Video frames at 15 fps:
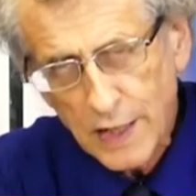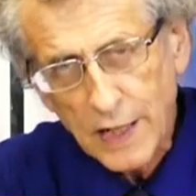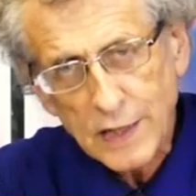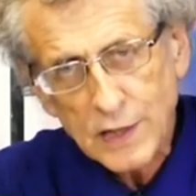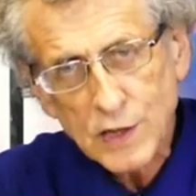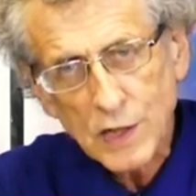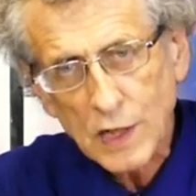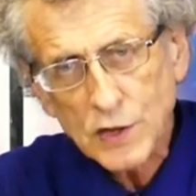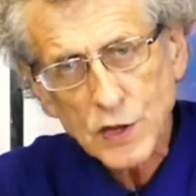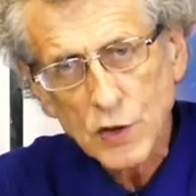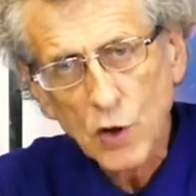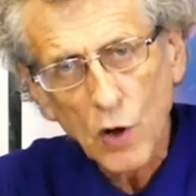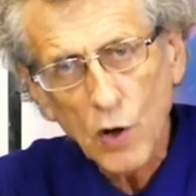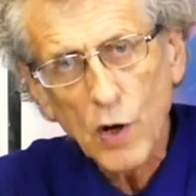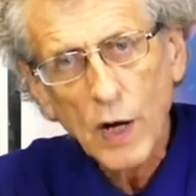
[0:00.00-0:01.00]
It's just
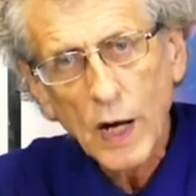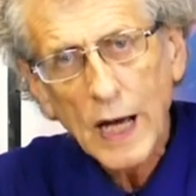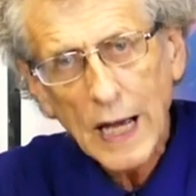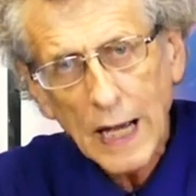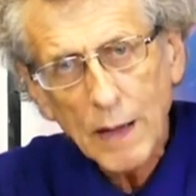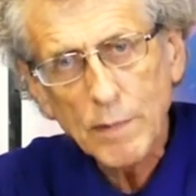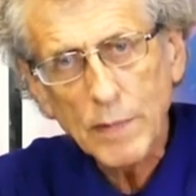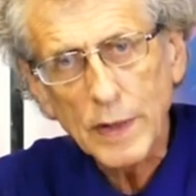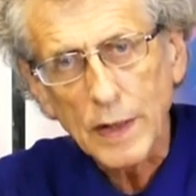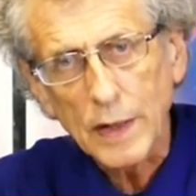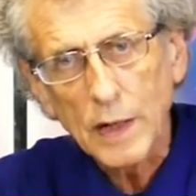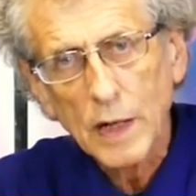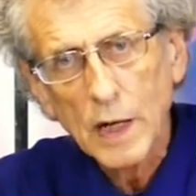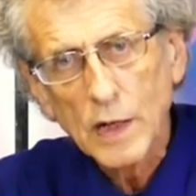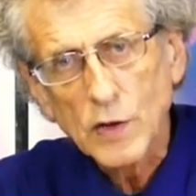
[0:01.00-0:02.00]
not
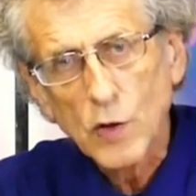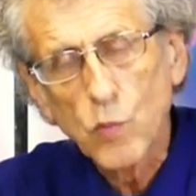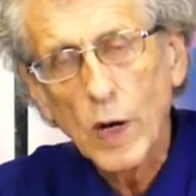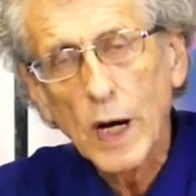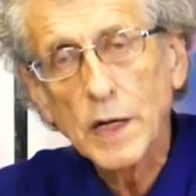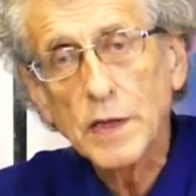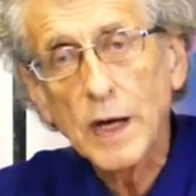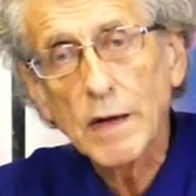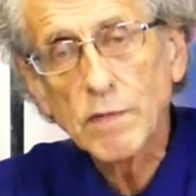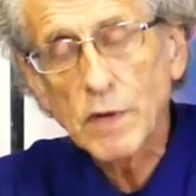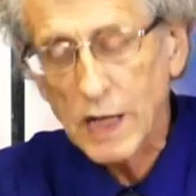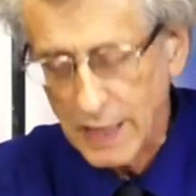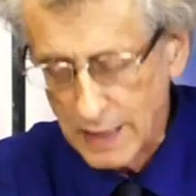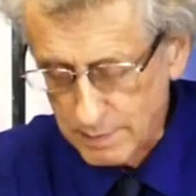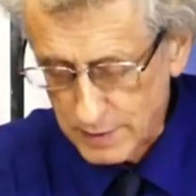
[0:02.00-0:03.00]
happening the way they
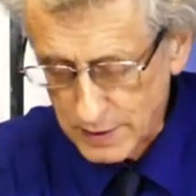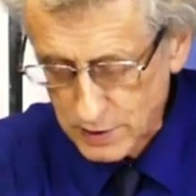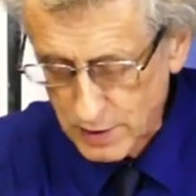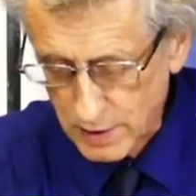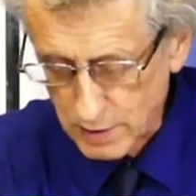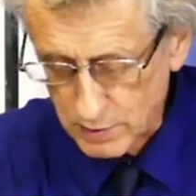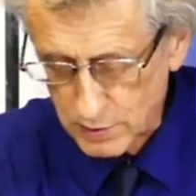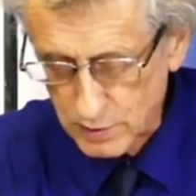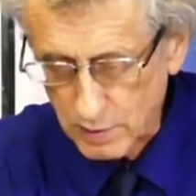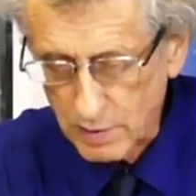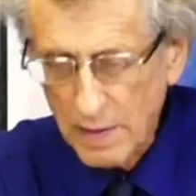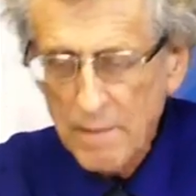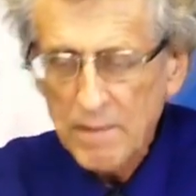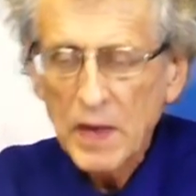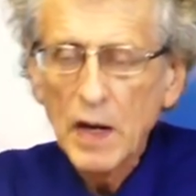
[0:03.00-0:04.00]
claimed it's going to.
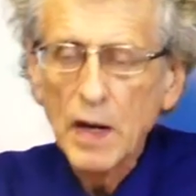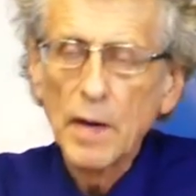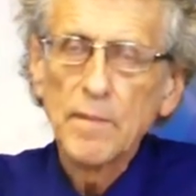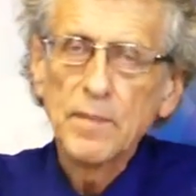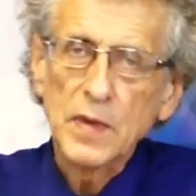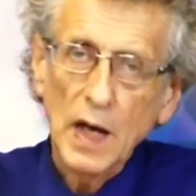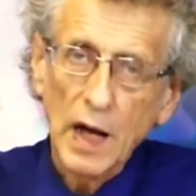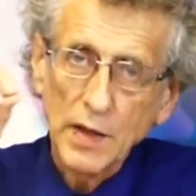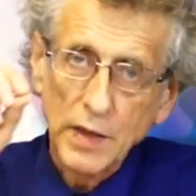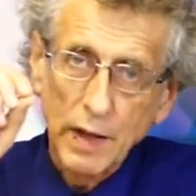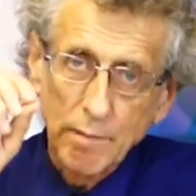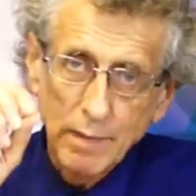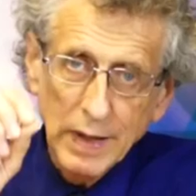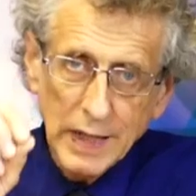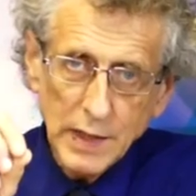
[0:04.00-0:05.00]
And the
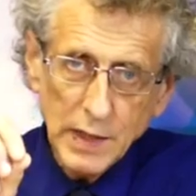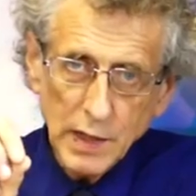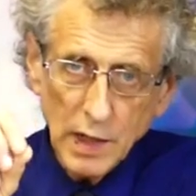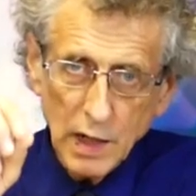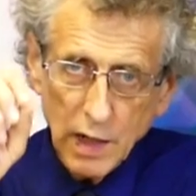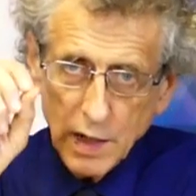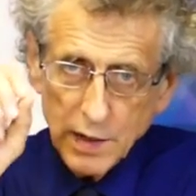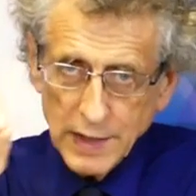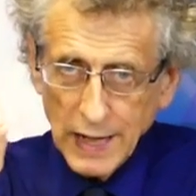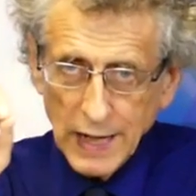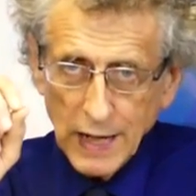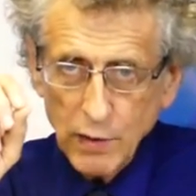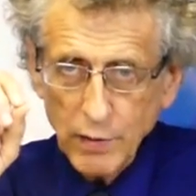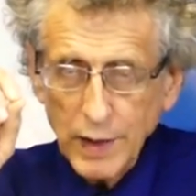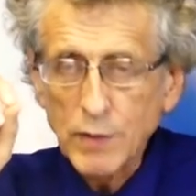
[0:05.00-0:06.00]
media
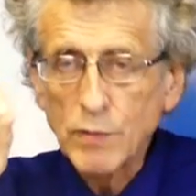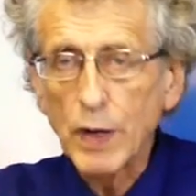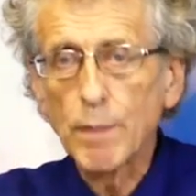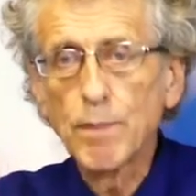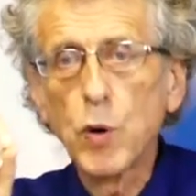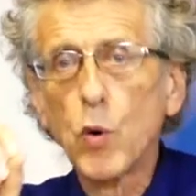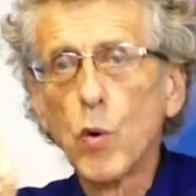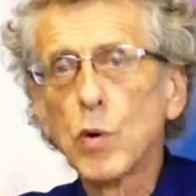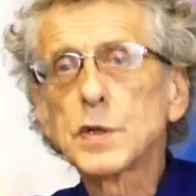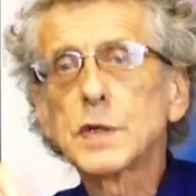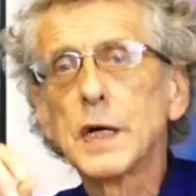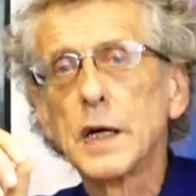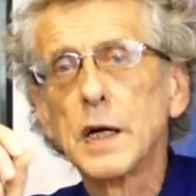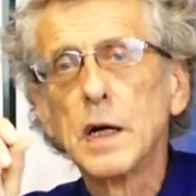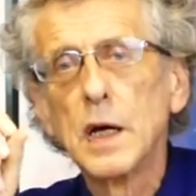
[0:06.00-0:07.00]
now, in
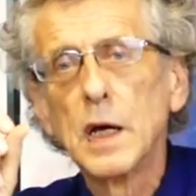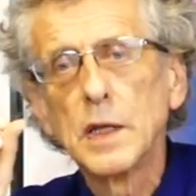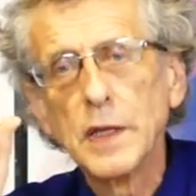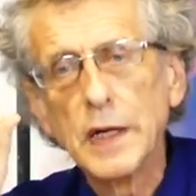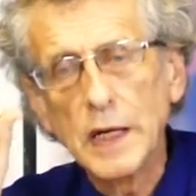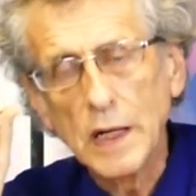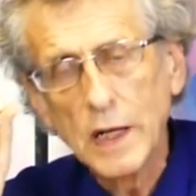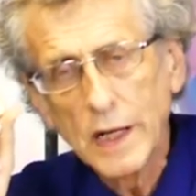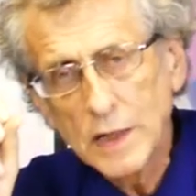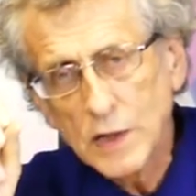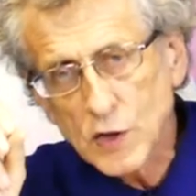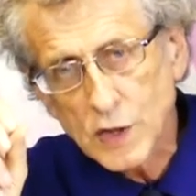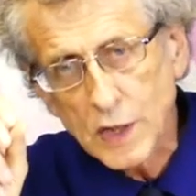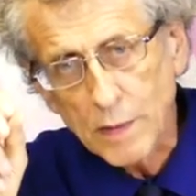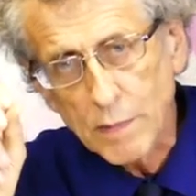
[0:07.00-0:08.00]
reporting the
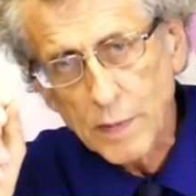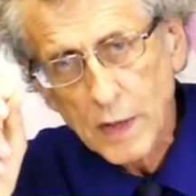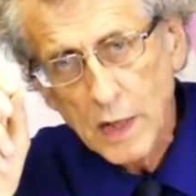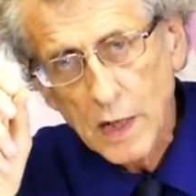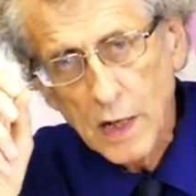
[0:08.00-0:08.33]
leadership